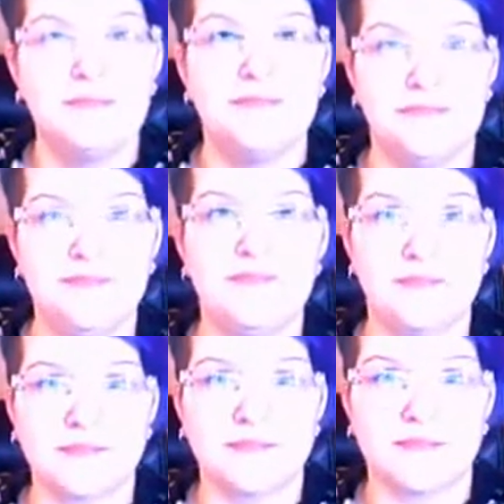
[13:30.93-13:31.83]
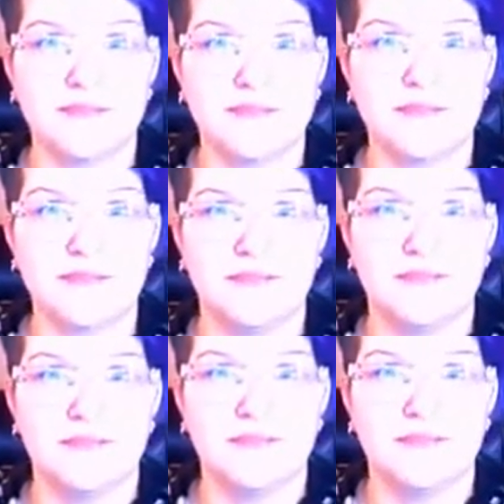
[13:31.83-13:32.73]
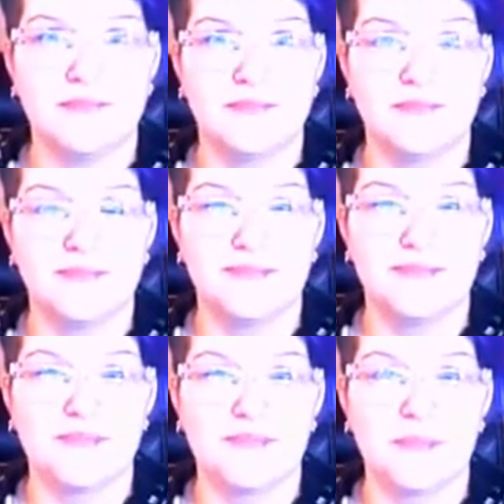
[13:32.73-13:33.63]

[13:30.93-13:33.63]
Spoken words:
(not speaking)